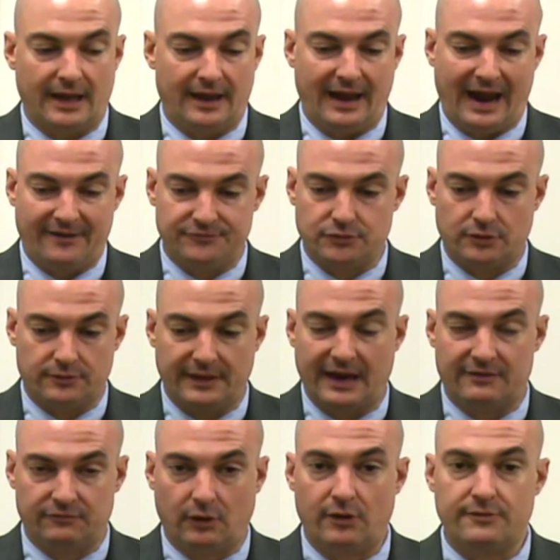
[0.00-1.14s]
after they
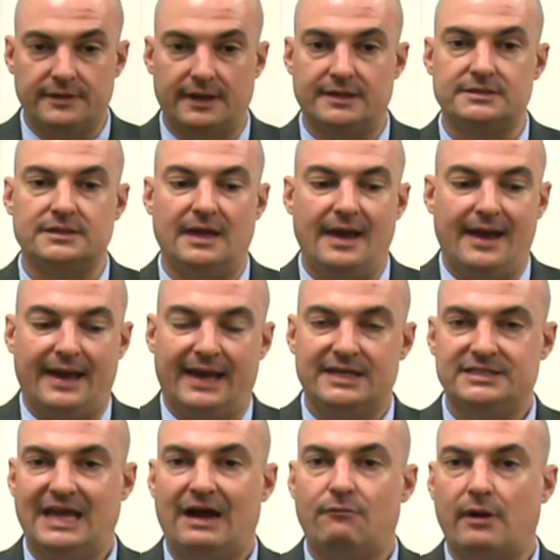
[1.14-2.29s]
have learned this, is
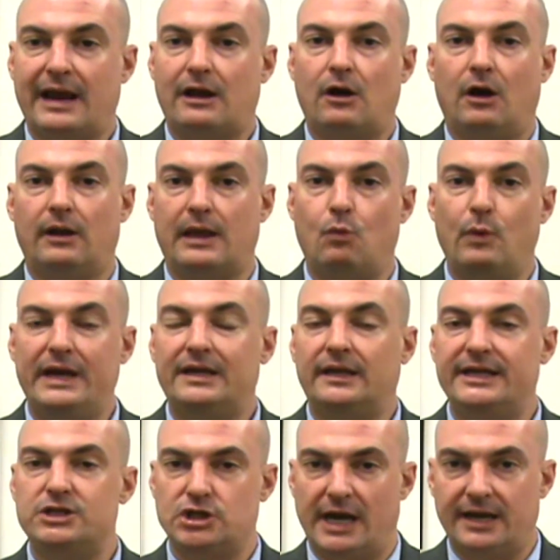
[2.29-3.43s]
they have what I call a
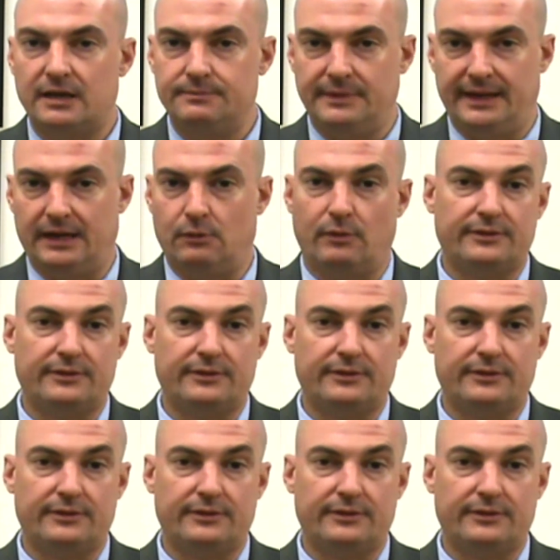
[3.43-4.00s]
weekly check-in meeting.